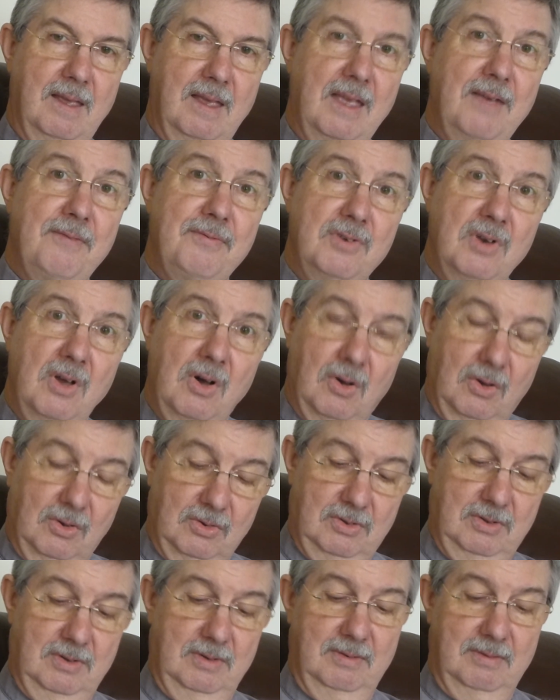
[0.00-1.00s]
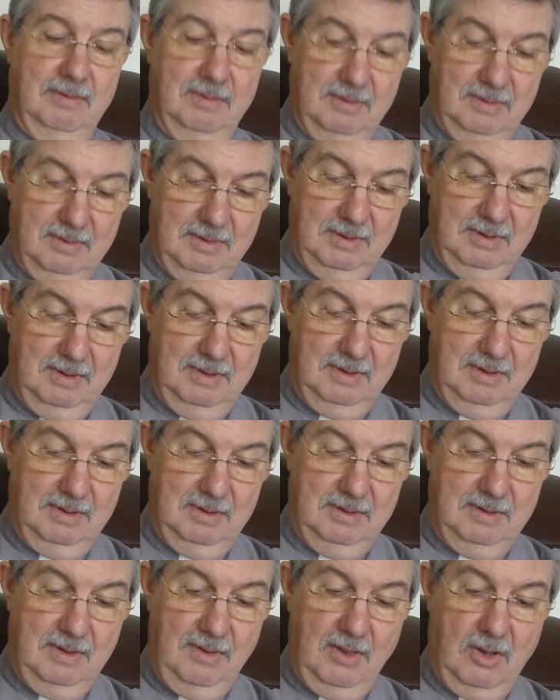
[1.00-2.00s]
If not,
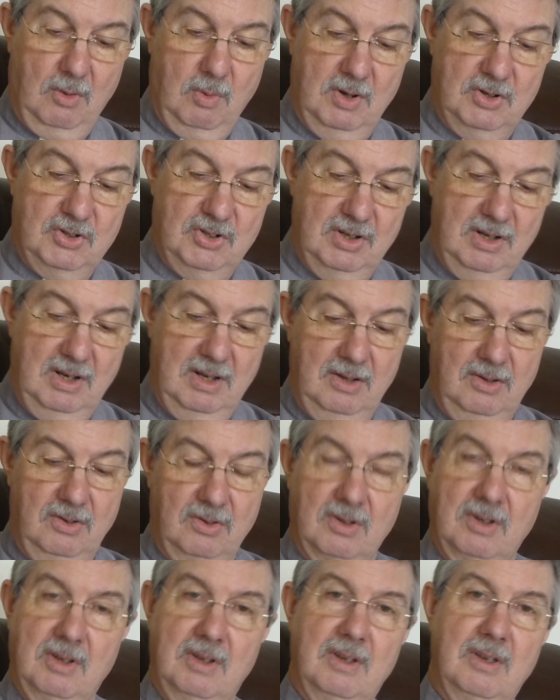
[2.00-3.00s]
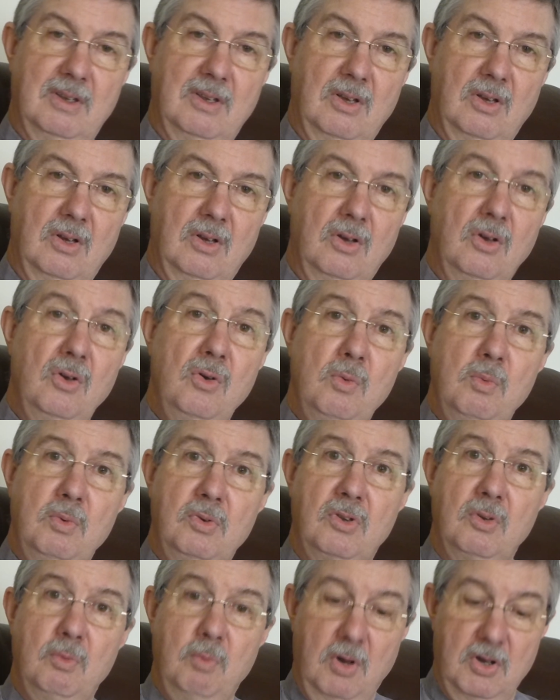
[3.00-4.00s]
then the question is, who
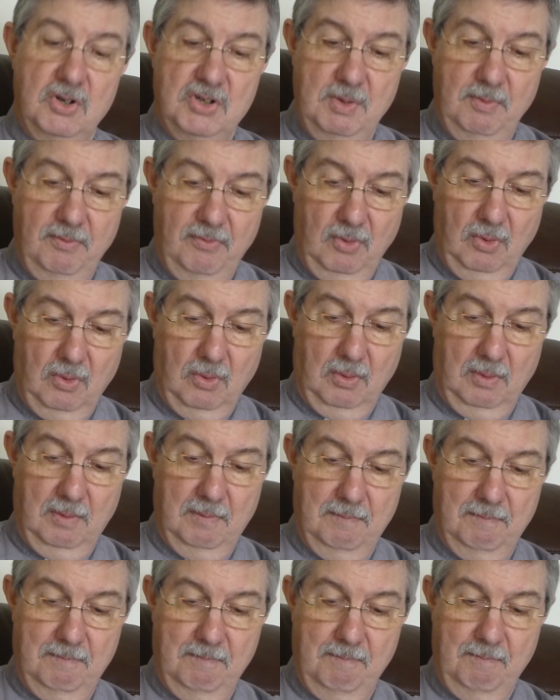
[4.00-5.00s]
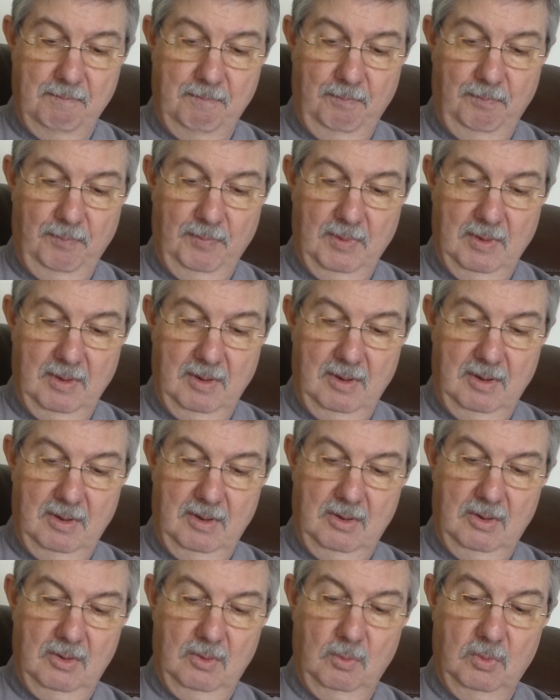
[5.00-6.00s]
was the worship for?
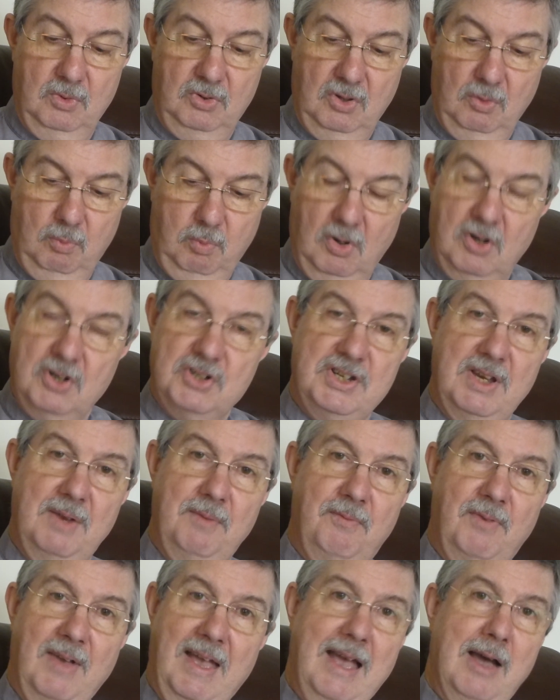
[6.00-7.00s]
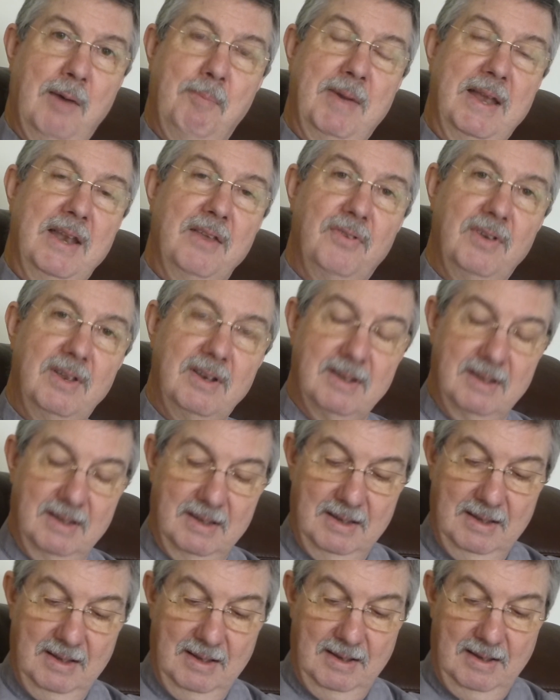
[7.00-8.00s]
Was the worship for our benefit?
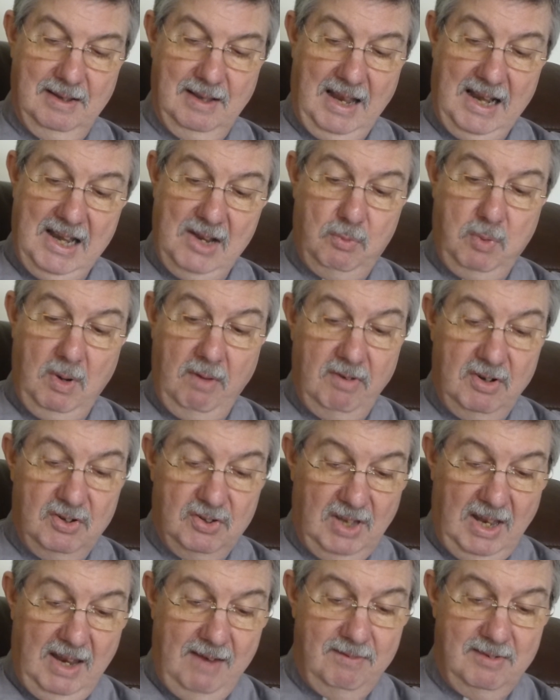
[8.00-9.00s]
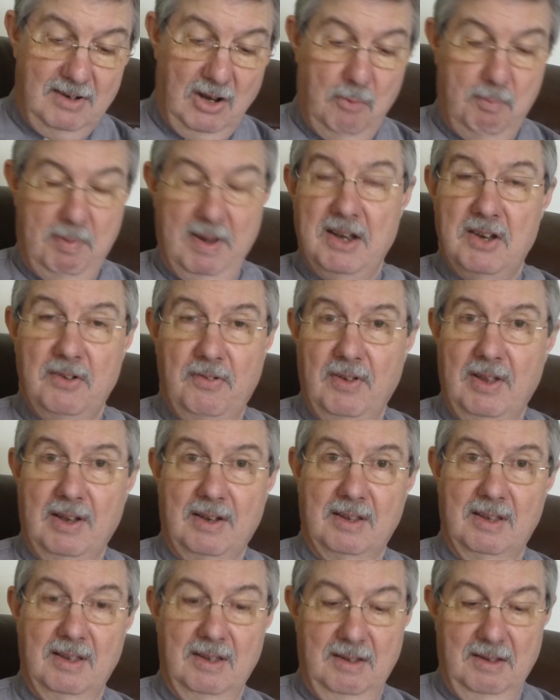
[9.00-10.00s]
And if we received no
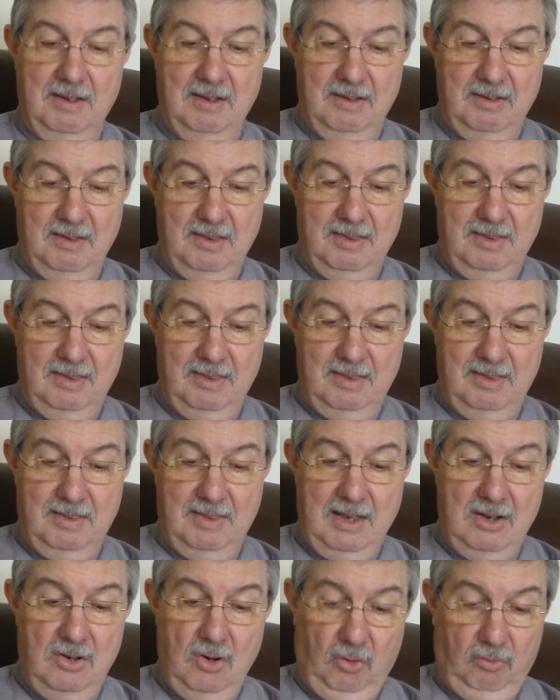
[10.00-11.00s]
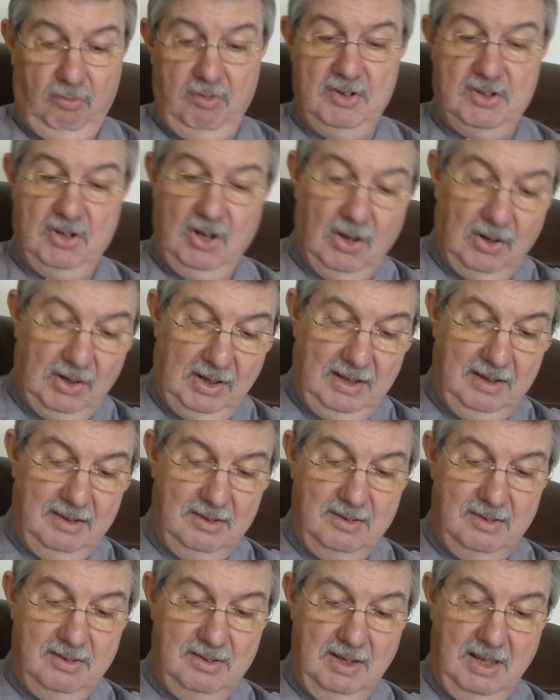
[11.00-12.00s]
benefit, then not
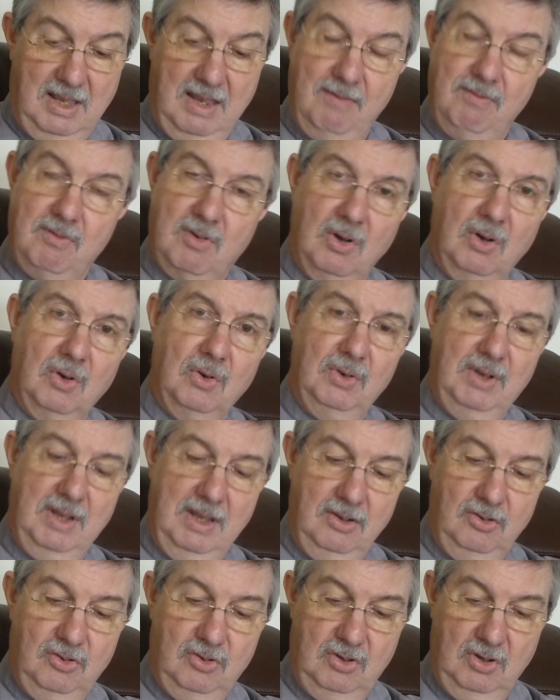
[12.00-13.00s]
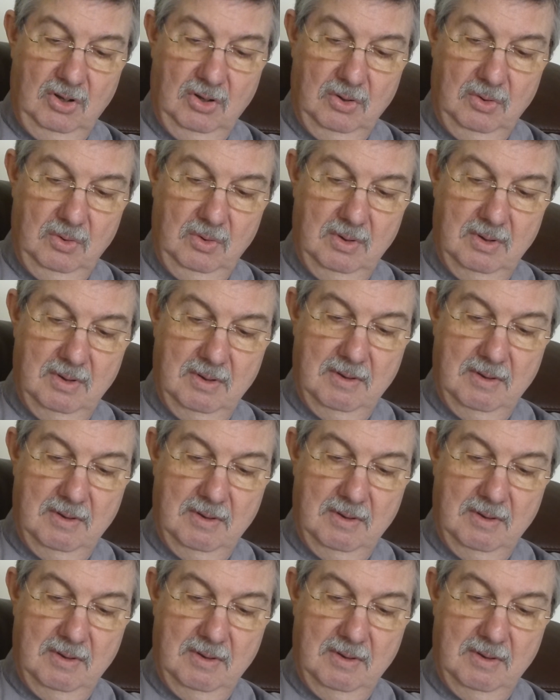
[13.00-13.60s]
returning to give God his due?